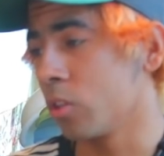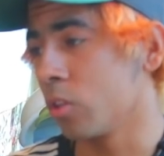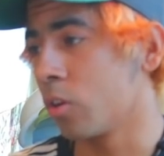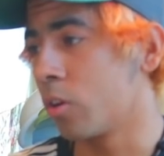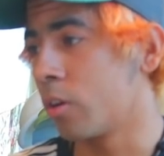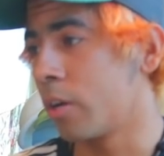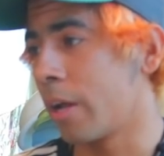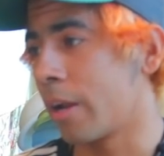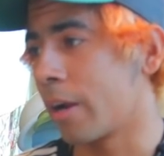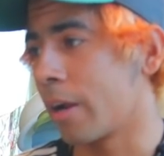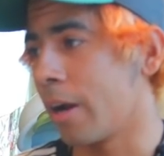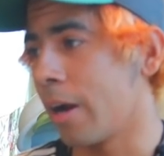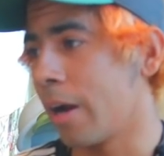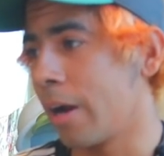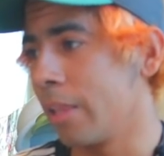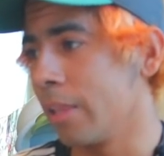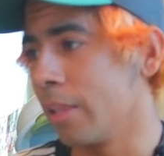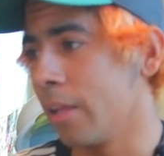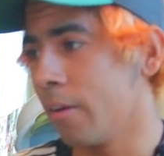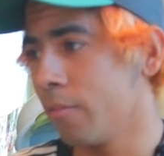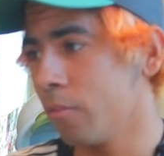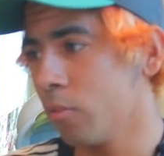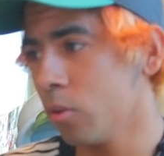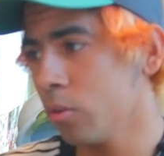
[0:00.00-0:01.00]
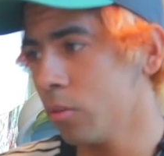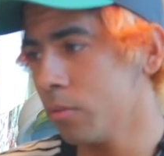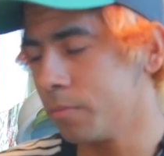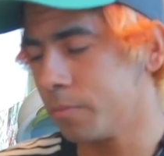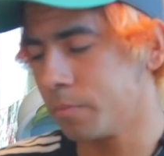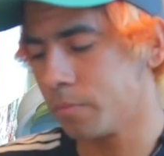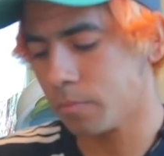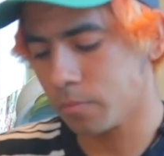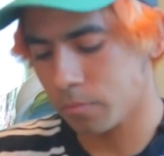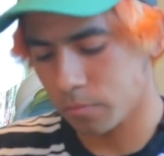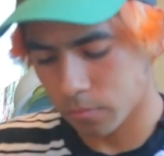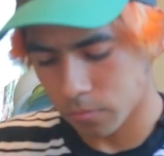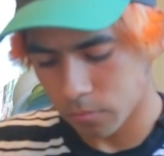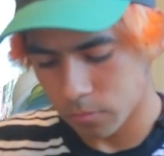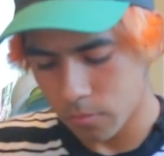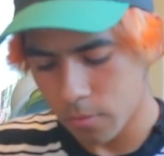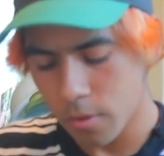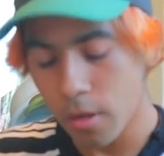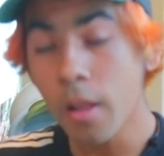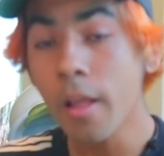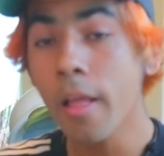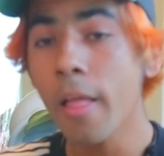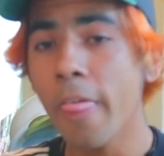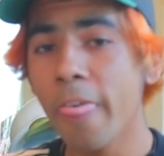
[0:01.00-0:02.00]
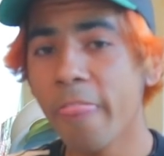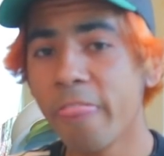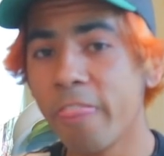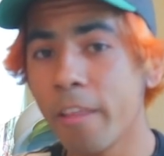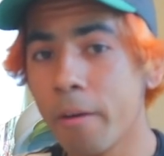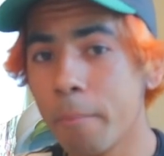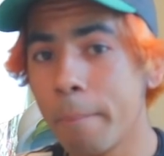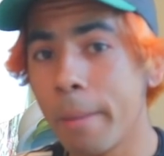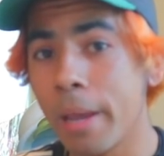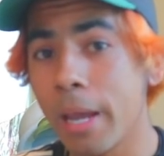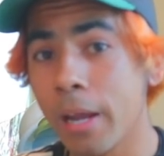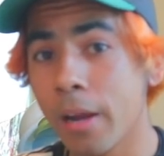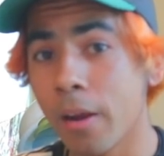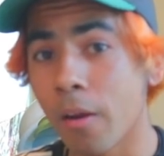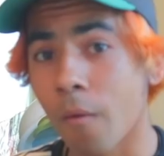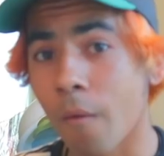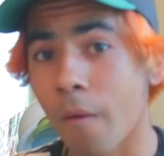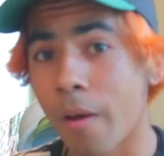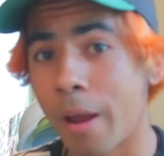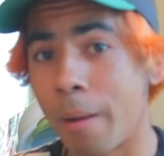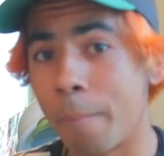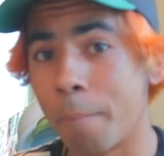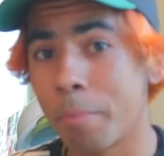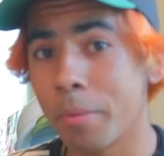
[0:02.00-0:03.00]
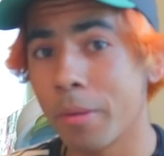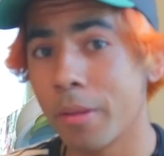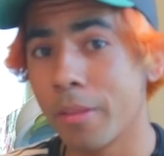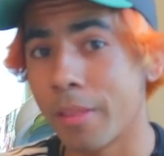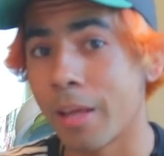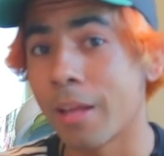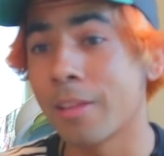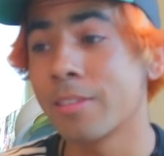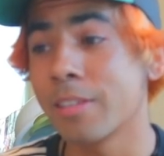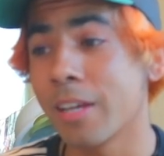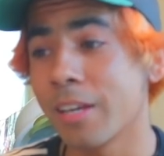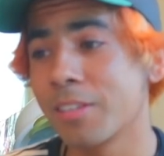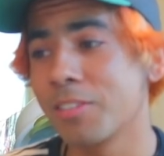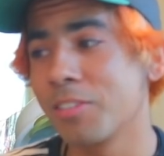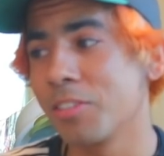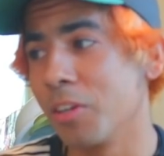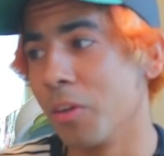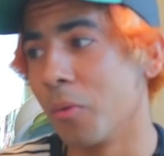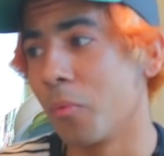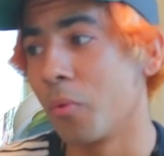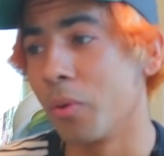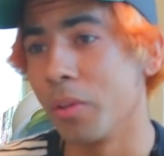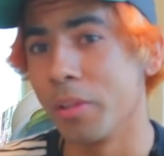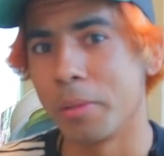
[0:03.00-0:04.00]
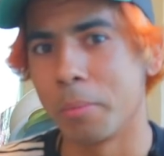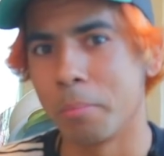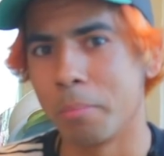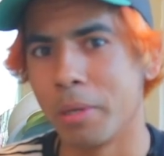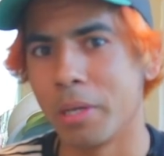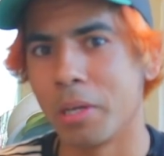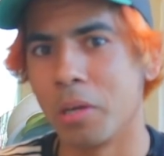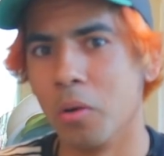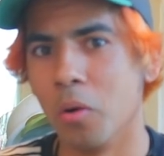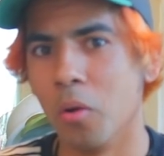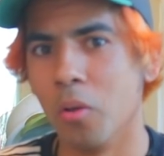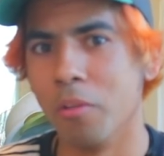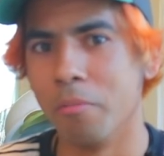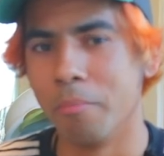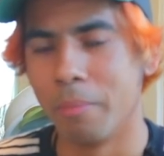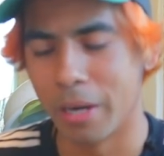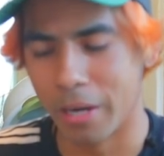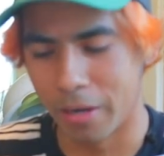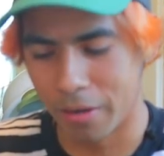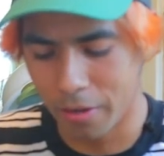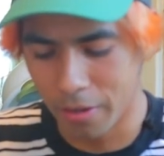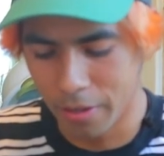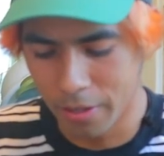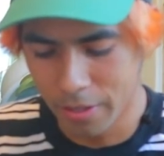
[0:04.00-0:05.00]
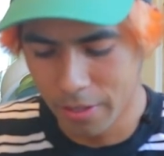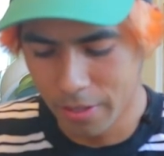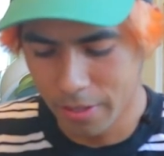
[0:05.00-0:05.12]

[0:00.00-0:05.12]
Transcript: to learn at a high level? The mega ramp. That's actually a really big goal of mine.